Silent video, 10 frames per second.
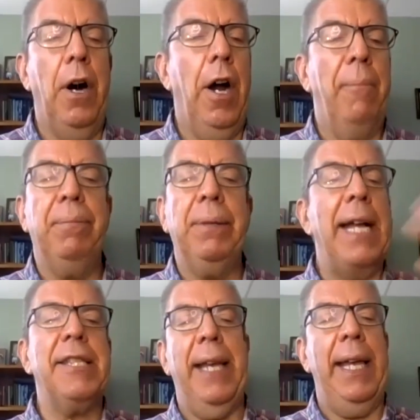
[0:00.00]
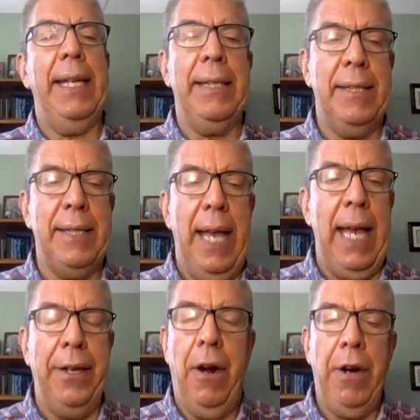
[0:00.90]
blessings and
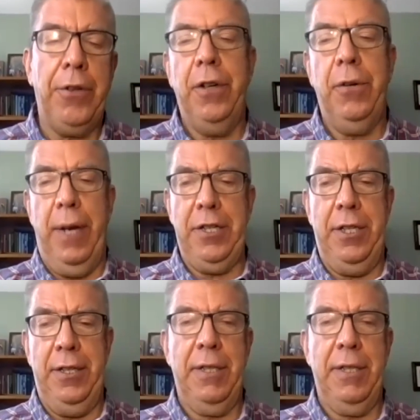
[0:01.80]
our good wishes.